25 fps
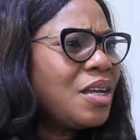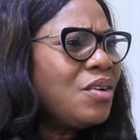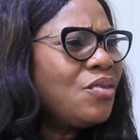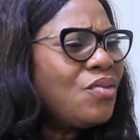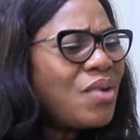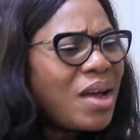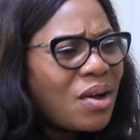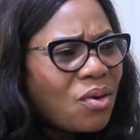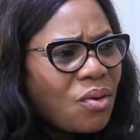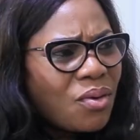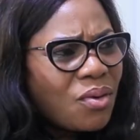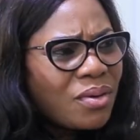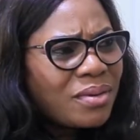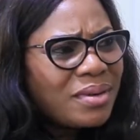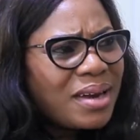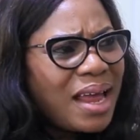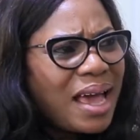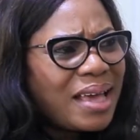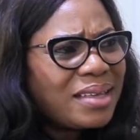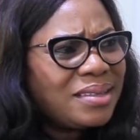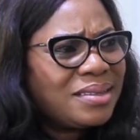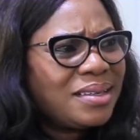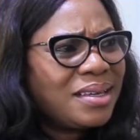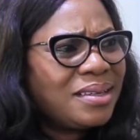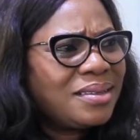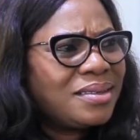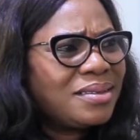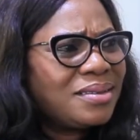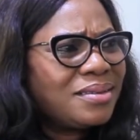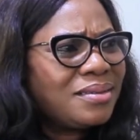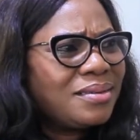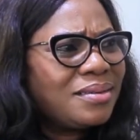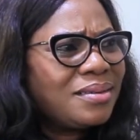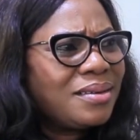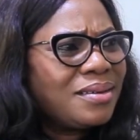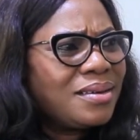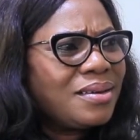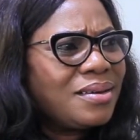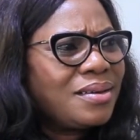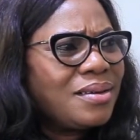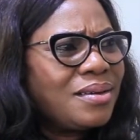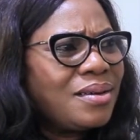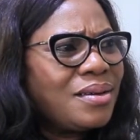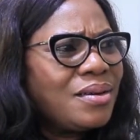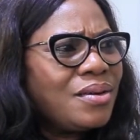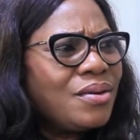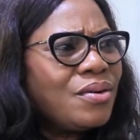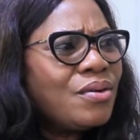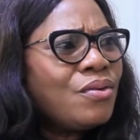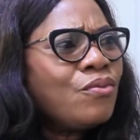Recognize it.
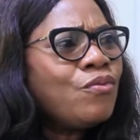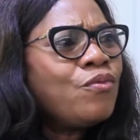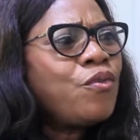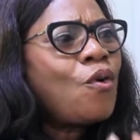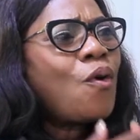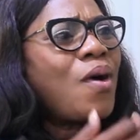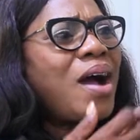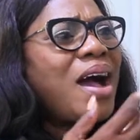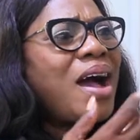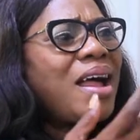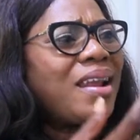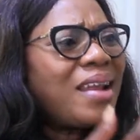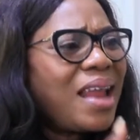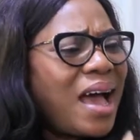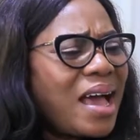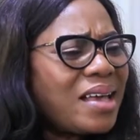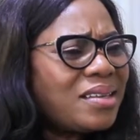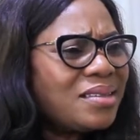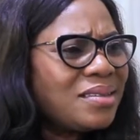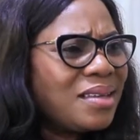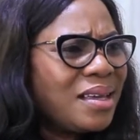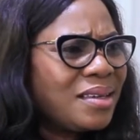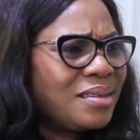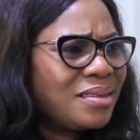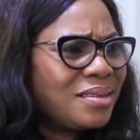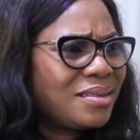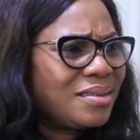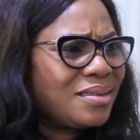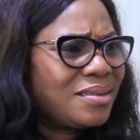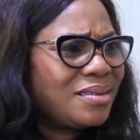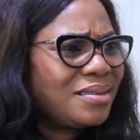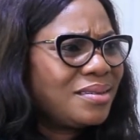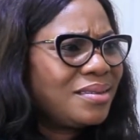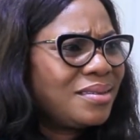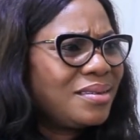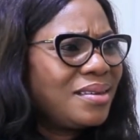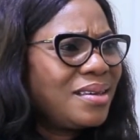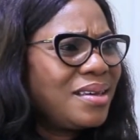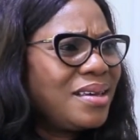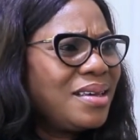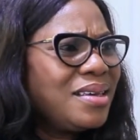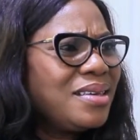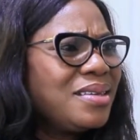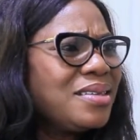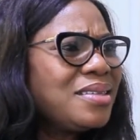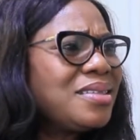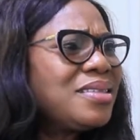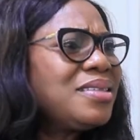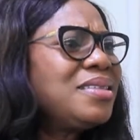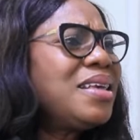Vocalize it.
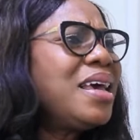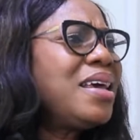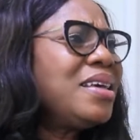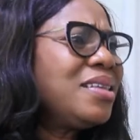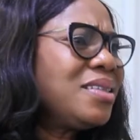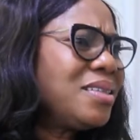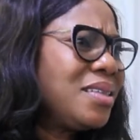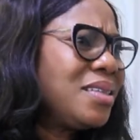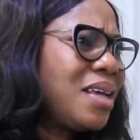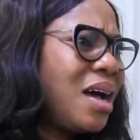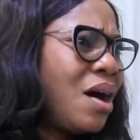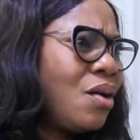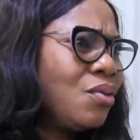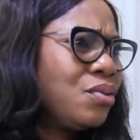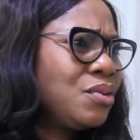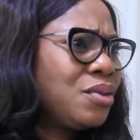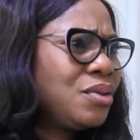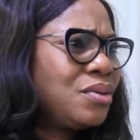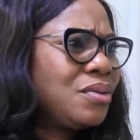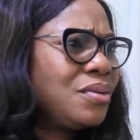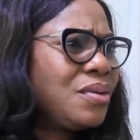Say it out.